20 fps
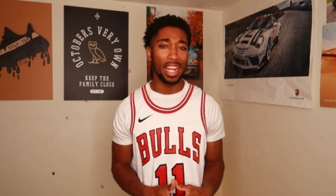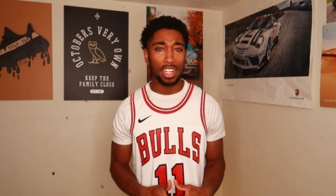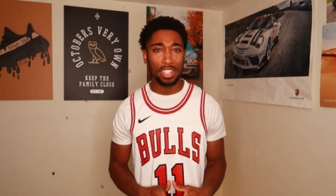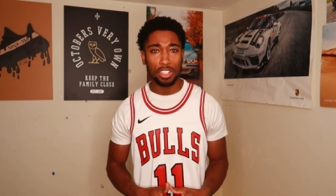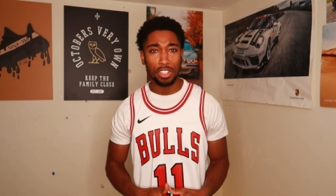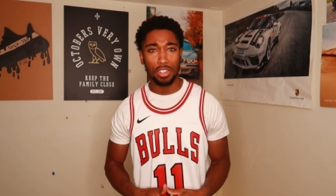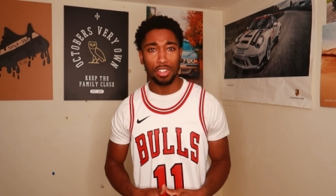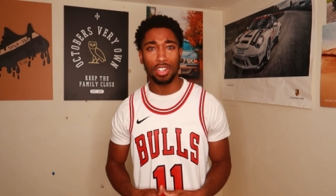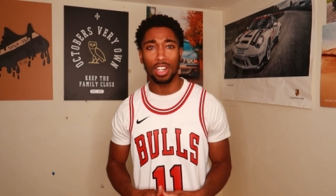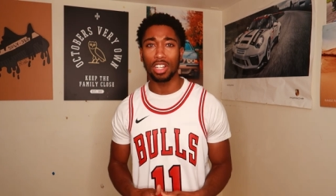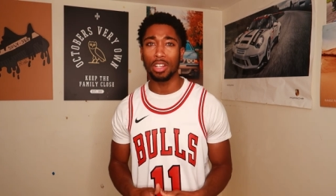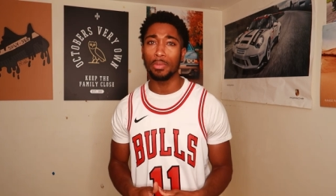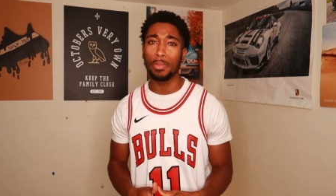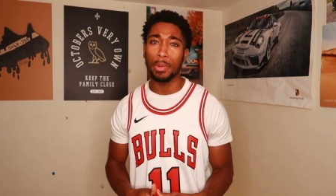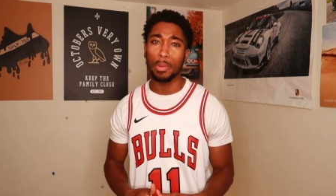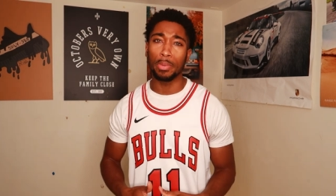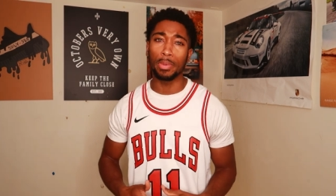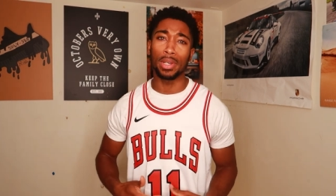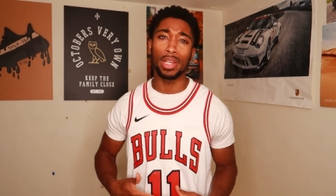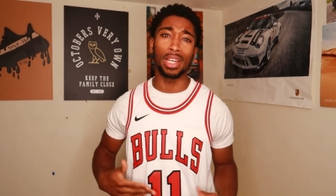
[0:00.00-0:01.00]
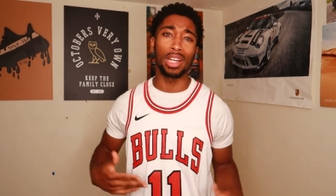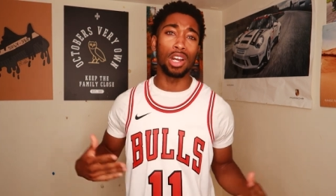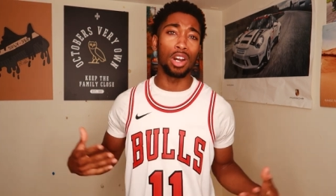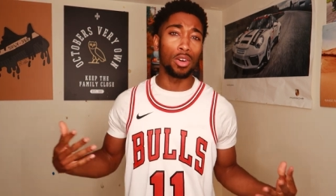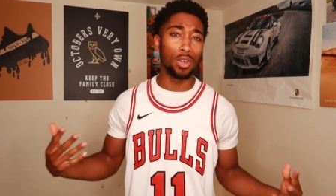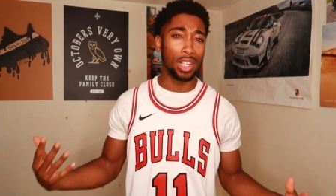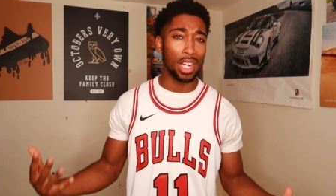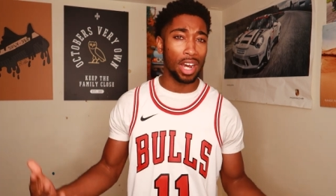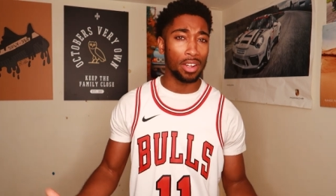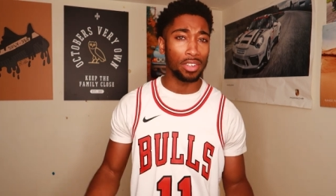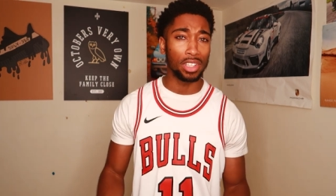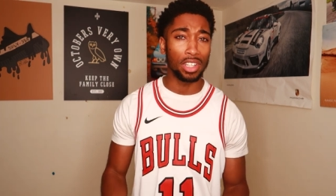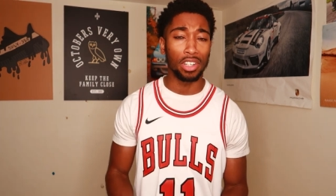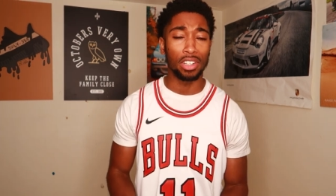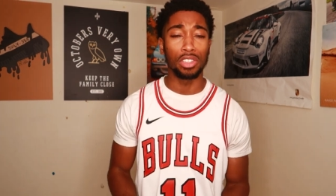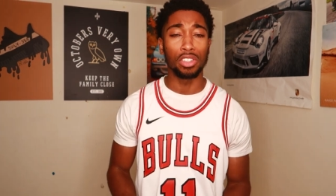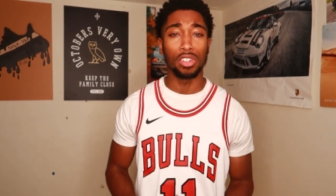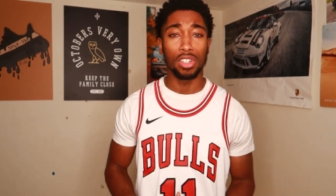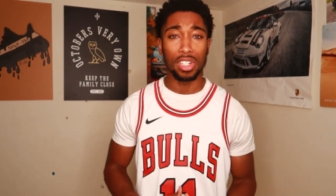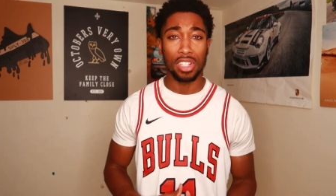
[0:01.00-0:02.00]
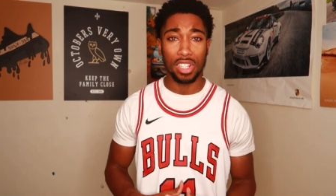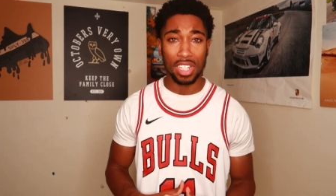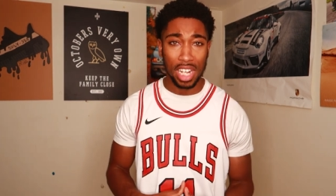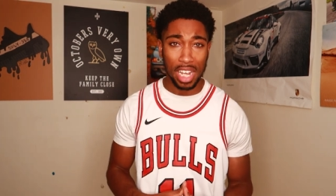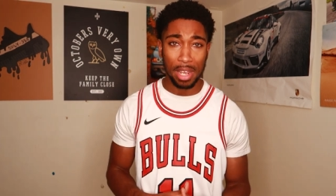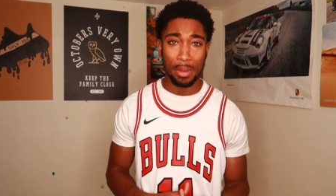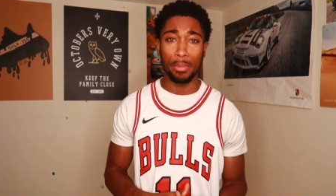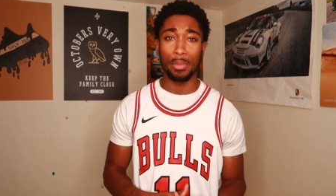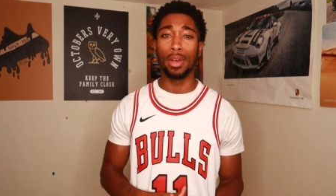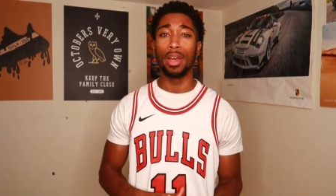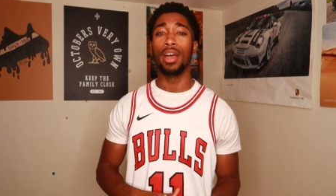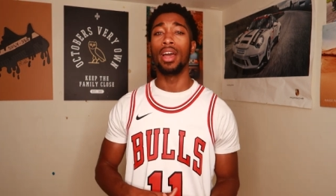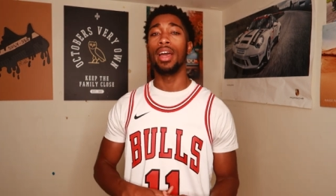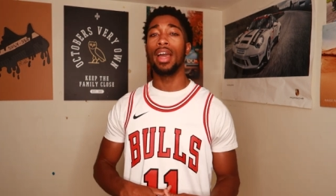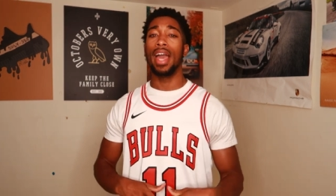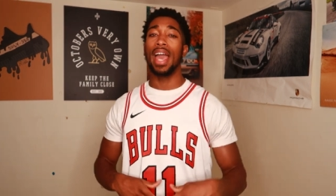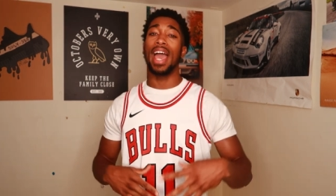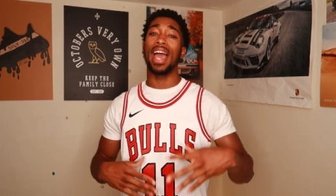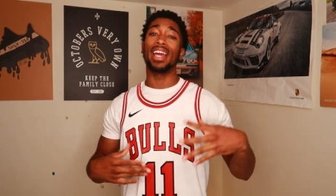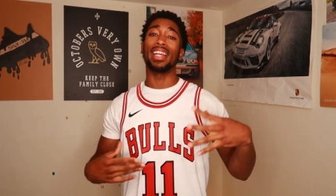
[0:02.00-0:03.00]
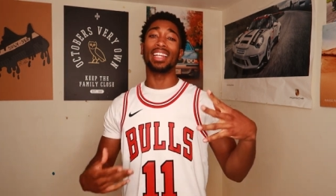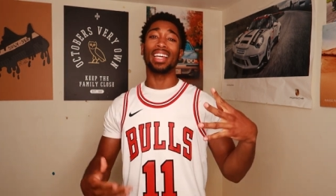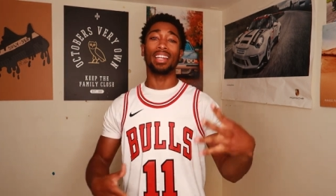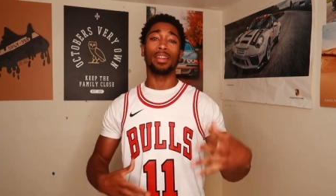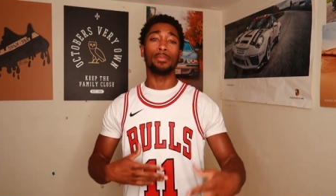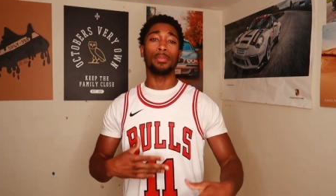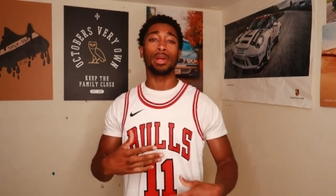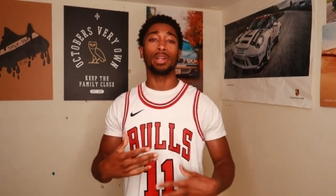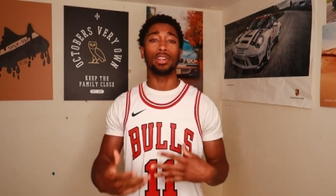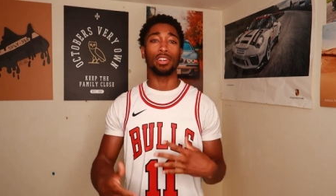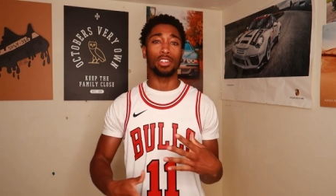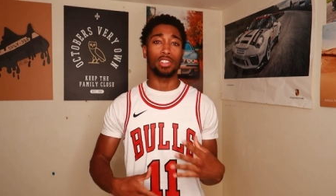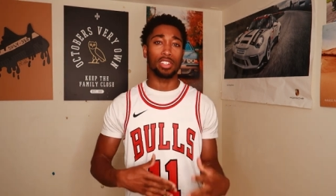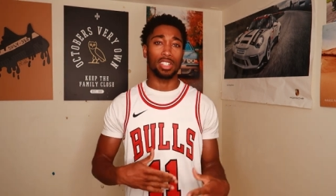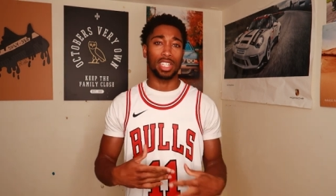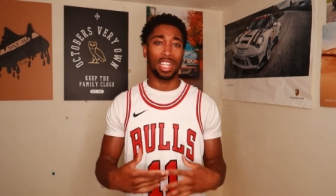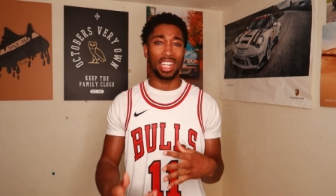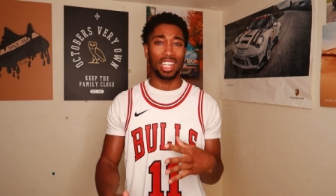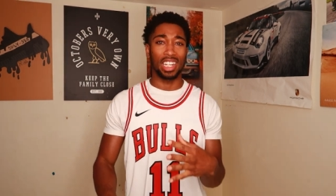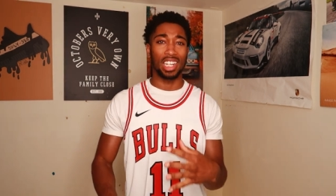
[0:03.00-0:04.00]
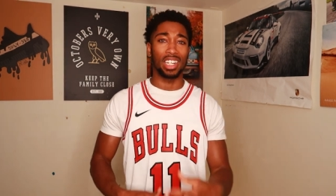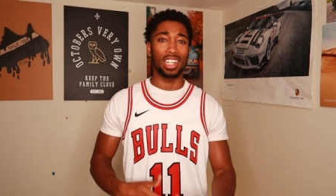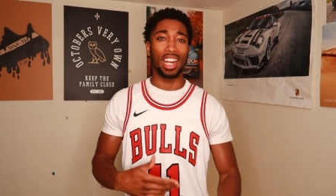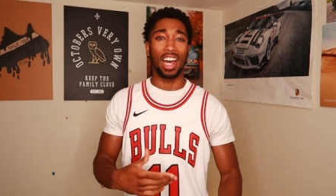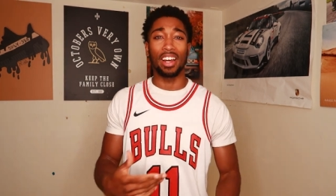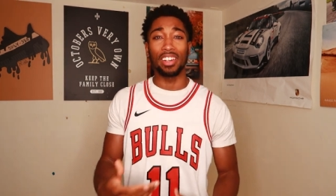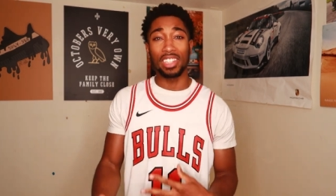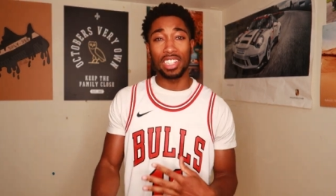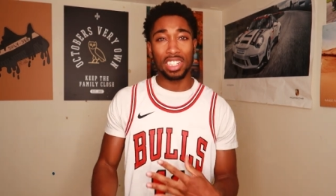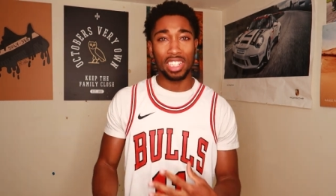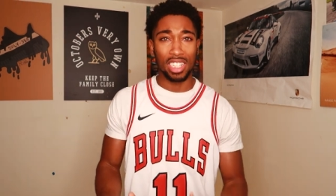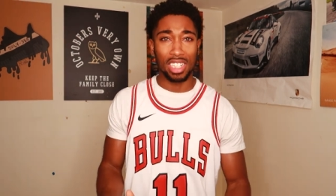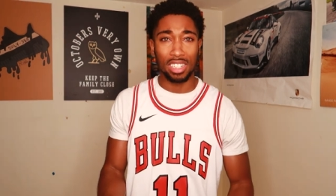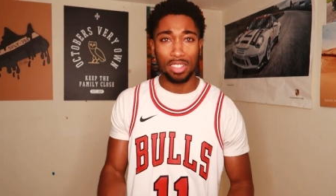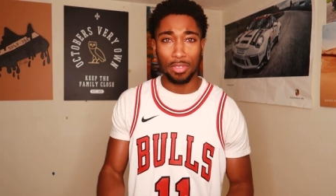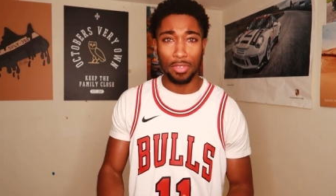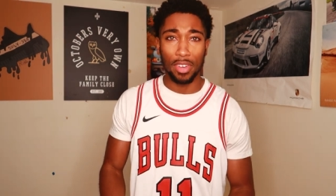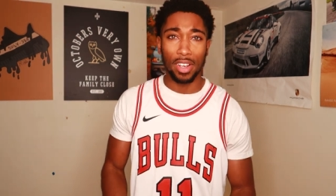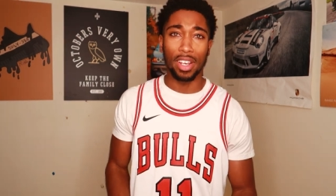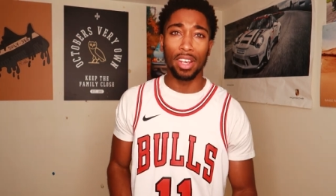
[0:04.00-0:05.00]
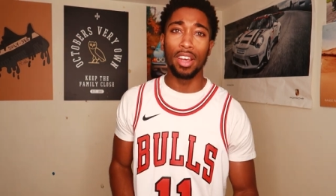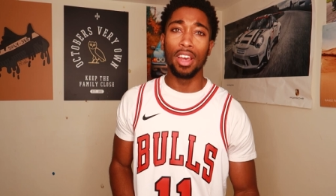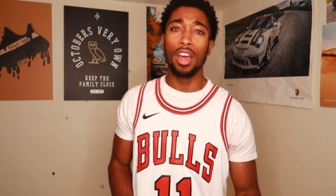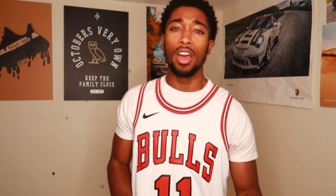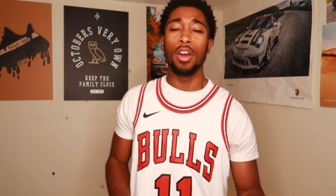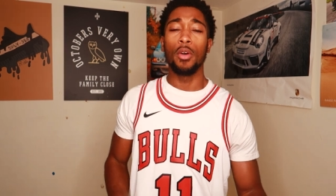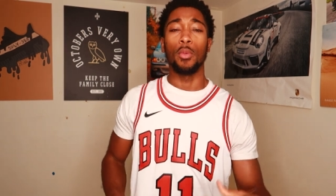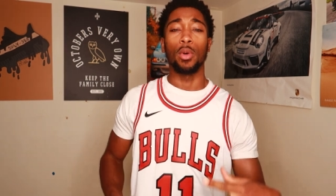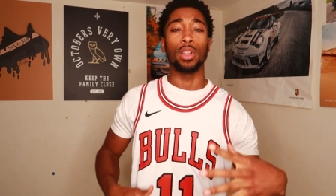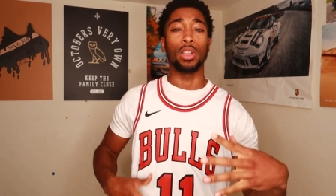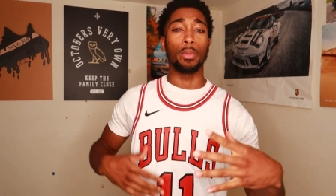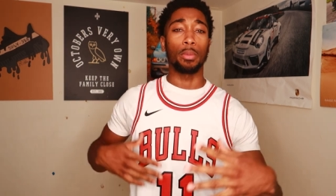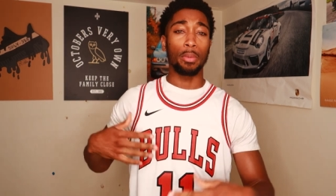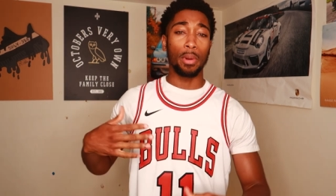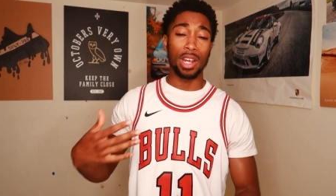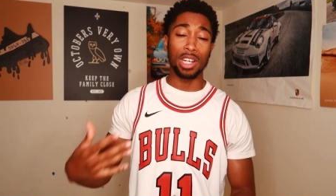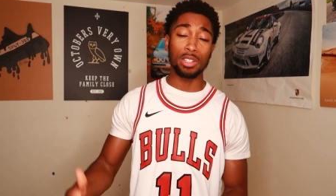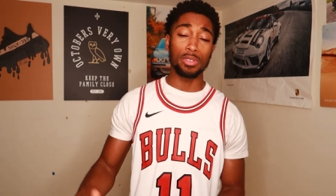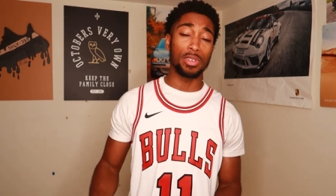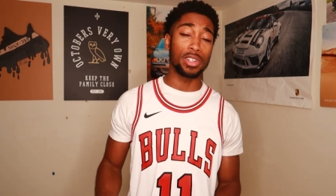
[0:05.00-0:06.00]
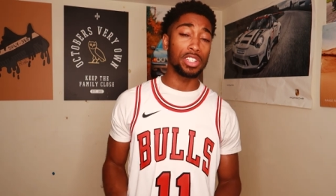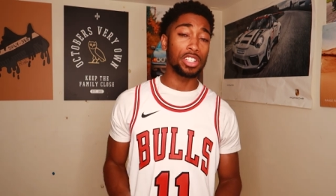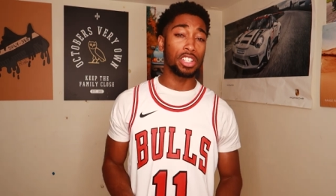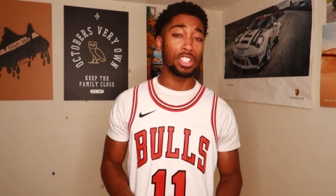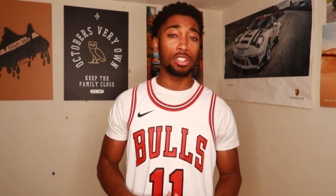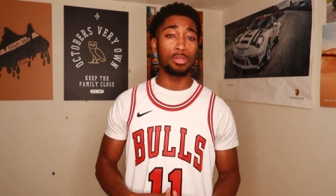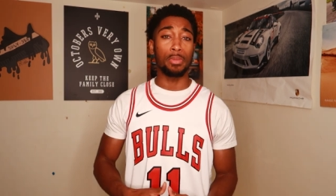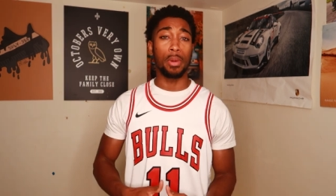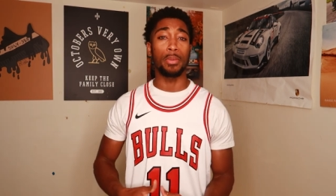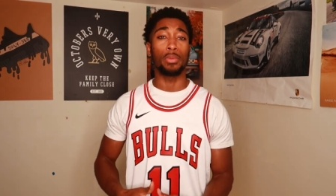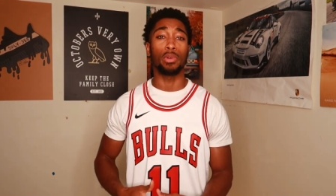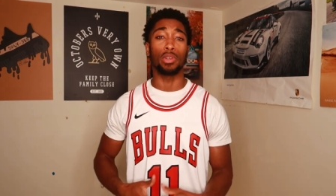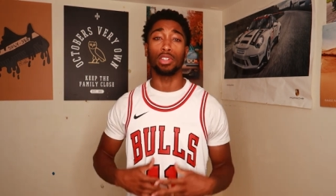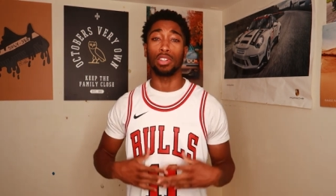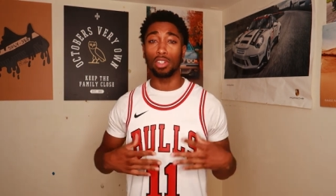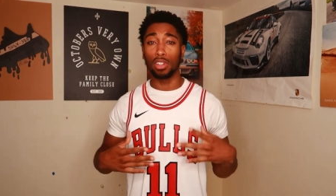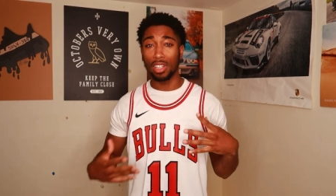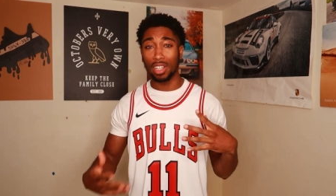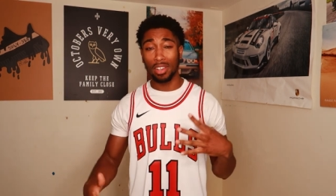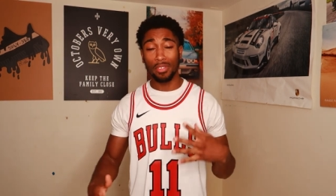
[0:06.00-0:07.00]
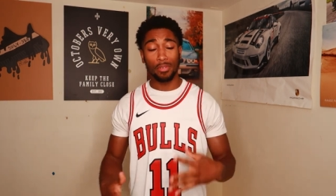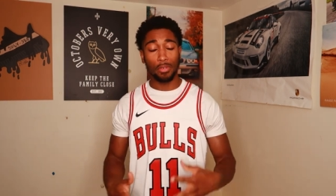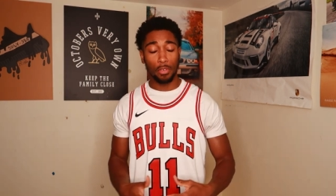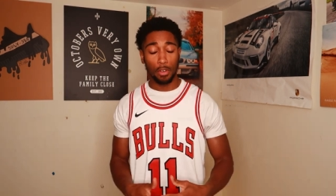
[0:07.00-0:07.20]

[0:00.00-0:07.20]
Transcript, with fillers: answered, and other people can go down there and do the same and get a better understanding on how these things fit, what their price range is, maybe what they're looking